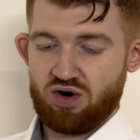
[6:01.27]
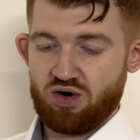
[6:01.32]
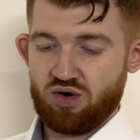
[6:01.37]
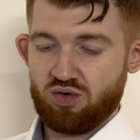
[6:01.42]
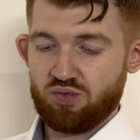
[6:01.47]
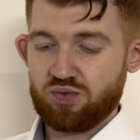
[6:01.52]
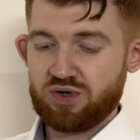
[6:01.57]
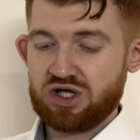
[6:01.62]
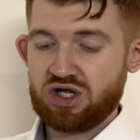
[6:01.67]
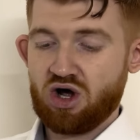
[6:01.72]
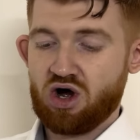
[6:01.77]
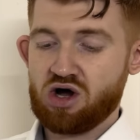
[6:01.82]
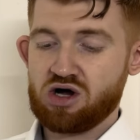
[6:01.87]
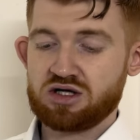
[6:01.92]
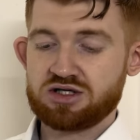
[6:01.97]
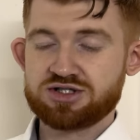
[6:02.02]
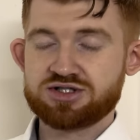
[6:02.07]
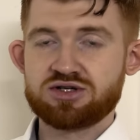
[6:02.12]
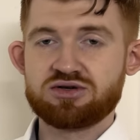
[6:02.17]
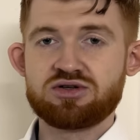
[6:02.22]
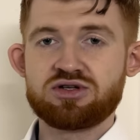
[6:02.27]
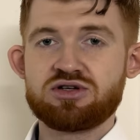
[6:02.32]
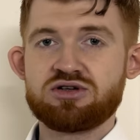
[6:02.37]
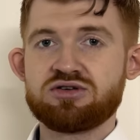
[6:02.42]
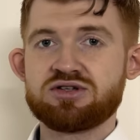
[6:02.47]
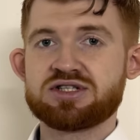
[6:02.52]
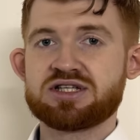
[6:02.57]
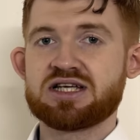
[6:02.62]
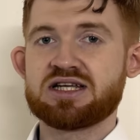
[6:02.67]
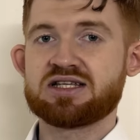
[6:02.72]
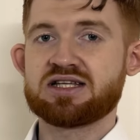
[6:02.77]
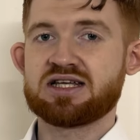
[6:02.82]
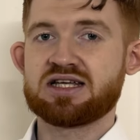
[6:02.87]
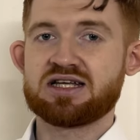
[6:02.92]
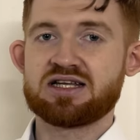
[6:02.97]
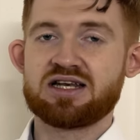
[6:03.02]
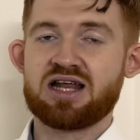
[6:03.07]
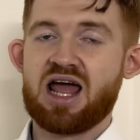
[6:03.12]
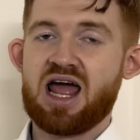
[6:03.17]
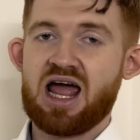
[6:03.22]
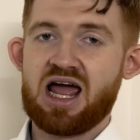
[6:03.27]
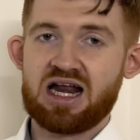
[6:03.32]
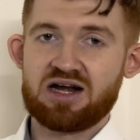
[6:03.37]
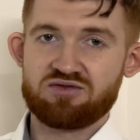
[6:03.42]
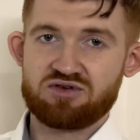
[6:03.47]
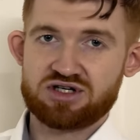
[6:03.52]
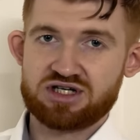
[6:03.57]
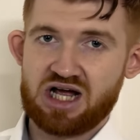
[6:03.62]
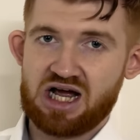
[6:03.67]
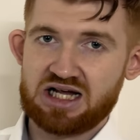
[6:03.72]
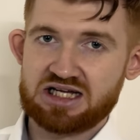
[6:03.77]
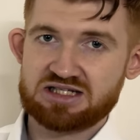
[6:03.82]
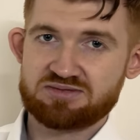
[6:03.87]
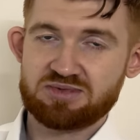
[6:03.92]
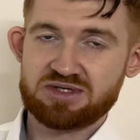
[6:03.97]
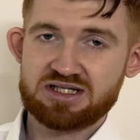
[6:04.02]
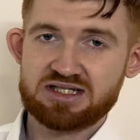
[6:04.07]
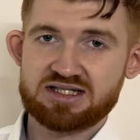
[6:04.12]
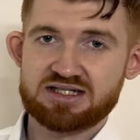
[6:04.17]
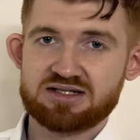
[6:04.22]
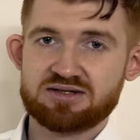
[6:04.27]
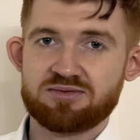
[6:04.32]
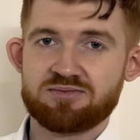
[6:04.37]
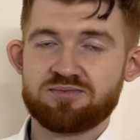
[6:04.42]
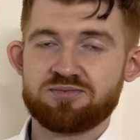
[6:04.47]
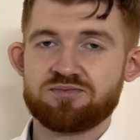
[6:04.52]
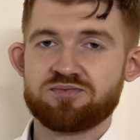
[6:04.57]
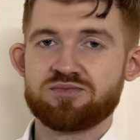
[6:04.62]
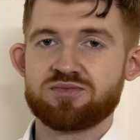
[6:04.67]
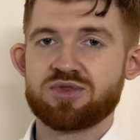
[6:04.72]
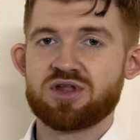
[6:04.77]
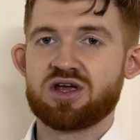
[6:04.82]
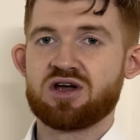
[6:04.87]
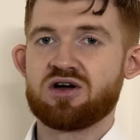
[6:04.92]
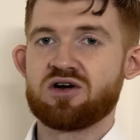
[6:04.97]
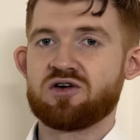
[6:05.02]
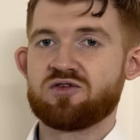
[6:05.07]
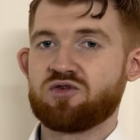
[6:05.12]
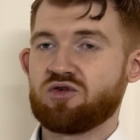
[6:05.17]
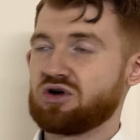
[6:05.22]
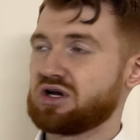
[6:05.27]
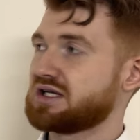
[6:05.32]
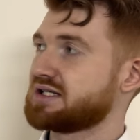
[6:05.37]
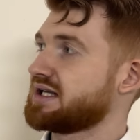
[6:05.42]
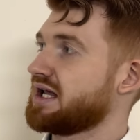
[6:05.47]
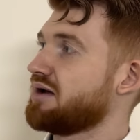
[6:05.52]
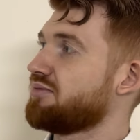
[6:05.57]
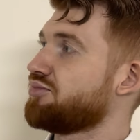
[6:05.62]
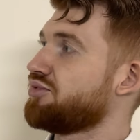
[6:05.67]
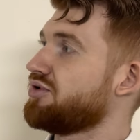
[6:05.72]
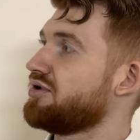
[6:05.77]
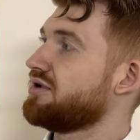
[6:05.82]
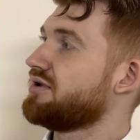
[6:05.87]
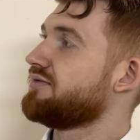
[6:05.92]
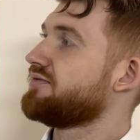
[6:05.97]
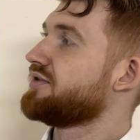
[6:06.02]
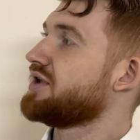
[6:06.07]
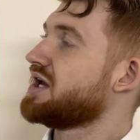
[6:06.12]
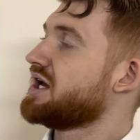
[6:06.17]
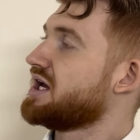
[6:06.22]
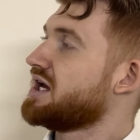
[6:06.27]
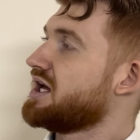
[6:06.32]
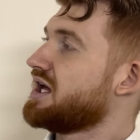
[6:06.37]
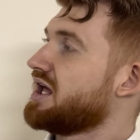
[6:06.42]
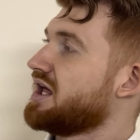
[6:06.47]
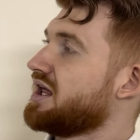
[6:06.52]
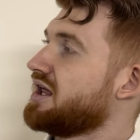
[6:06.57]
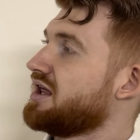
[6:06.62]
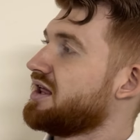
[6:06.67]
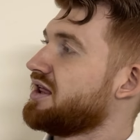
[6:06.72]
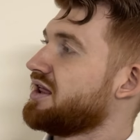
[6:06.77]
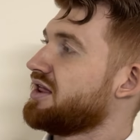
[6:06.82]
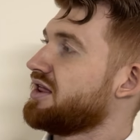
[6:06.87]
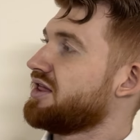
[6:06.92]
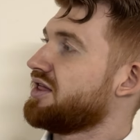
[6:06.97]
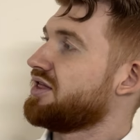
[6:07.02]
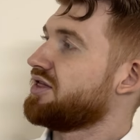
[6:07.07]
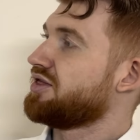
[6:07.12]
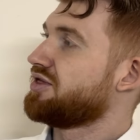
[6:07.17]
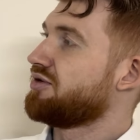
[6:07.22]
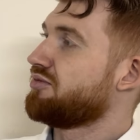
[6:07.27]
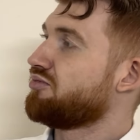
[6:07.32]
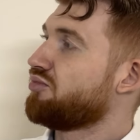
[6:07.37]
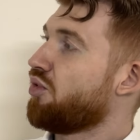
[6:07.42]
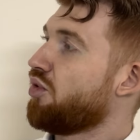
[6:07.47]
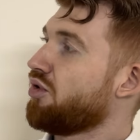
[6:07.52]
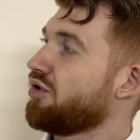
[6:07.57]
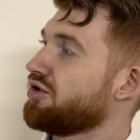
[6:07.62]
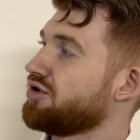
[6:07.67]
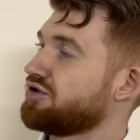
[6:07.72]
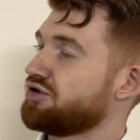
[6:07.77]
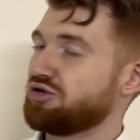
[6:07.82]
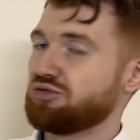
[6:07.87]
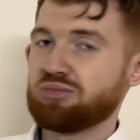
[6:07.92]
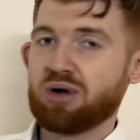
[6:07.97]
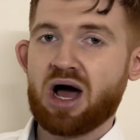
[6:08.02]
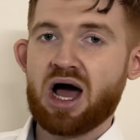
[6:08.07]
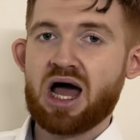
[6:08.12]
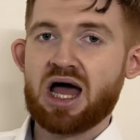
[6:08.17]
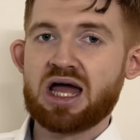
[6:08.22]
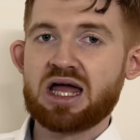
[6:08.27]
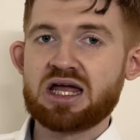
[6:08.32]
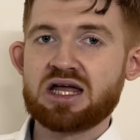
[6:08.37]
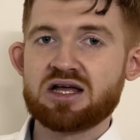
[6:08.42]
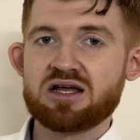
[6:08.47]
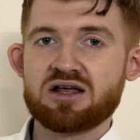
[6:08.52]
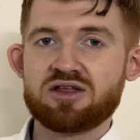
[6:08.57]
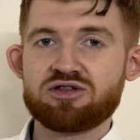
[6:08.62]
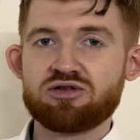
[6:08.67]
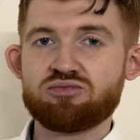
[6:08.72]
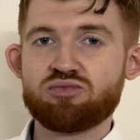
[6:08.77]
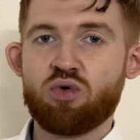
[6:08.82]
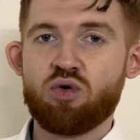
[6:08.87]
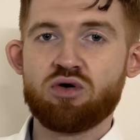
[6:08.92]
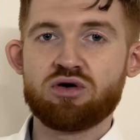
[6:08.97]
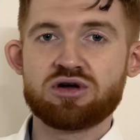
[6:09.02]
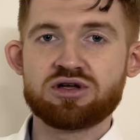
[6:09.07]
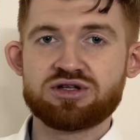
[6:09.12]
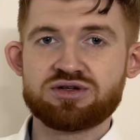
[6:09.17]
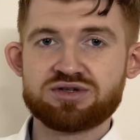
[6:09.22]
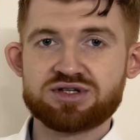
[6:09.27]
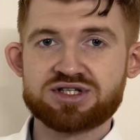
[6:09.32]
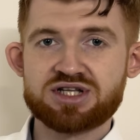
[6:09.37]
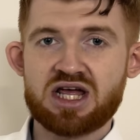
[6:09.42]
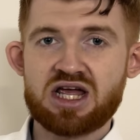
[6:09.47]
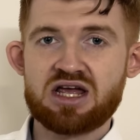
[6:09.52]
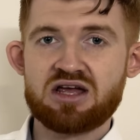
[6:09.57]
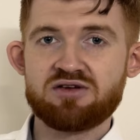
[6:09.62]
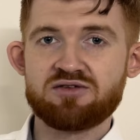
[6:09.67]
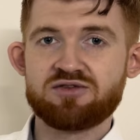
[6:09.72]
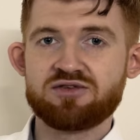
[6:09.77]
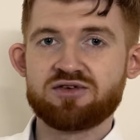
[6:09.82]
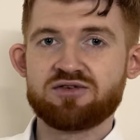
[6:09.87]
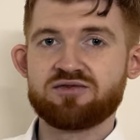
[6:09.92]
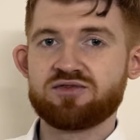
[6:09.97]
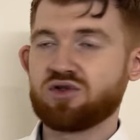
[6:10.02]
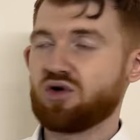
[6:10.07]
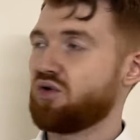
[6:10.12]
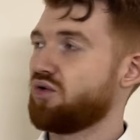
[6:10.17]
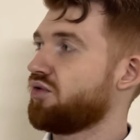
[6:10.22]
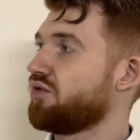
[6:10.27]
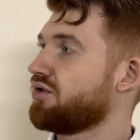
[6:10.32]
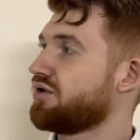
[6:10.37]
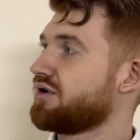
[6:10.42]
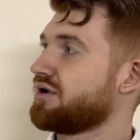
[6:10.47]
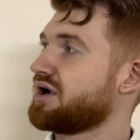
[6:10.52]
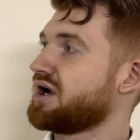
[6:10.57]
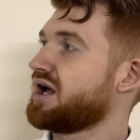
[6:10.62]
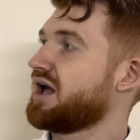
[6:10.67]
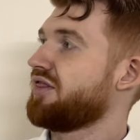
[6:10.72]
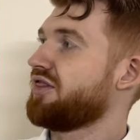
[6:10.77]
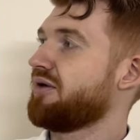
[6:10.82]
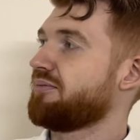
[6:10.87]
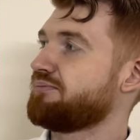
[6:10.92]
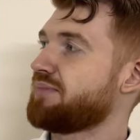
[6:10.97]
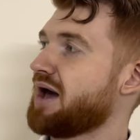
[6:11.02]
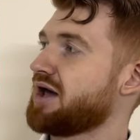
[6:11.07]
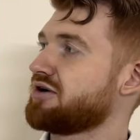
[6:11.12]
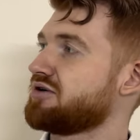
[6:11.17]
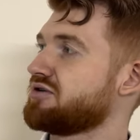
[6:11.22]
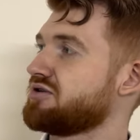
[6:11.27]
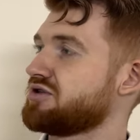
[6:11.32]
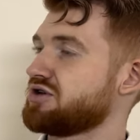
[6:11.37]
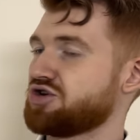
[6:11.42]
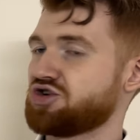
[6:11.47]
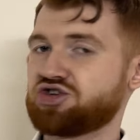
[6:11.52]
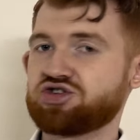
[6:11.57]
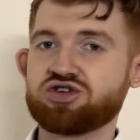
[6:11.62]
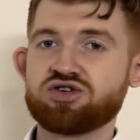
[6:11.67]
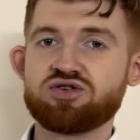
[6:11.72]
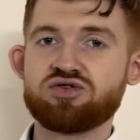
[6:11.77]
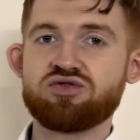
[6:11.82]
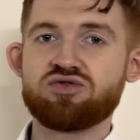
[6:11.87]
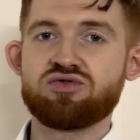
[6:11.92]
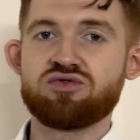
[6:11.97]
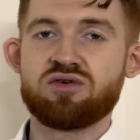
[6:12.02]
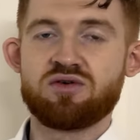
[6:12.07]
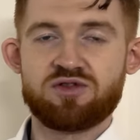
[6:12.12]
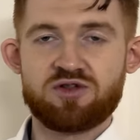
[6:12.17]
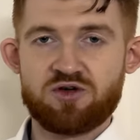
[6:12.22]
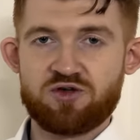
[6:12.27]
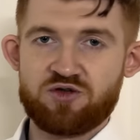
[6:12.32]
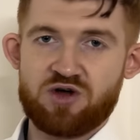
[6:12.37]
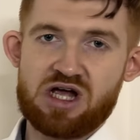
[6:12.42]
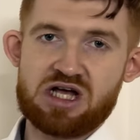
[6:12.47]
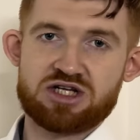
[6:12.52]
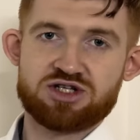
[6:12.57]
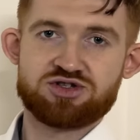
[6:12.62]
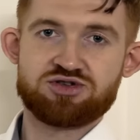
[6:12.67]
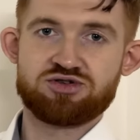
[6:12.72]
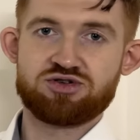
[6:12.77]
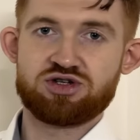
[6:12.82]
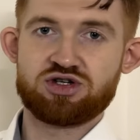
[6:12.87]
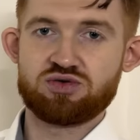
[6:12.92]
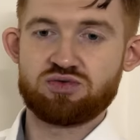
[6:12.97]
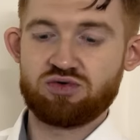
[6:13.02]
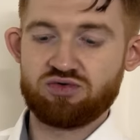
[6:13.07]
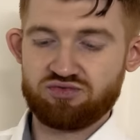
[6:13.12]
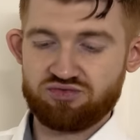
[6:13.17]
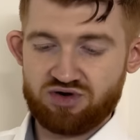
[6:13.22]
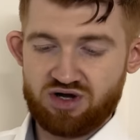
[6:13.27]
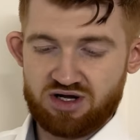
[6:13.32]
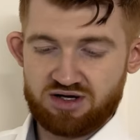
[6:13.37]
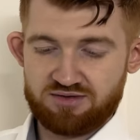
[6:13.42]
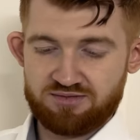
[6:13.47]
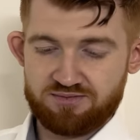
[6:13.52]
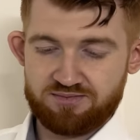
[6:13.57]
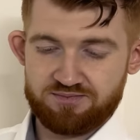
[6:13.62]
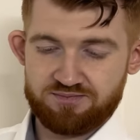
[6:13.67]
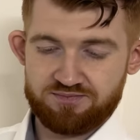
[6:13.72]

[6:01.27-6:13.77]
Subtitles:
We also use it in advertisements. For example, the more you buy, the more you save, or the better the shoe, the faster you will run.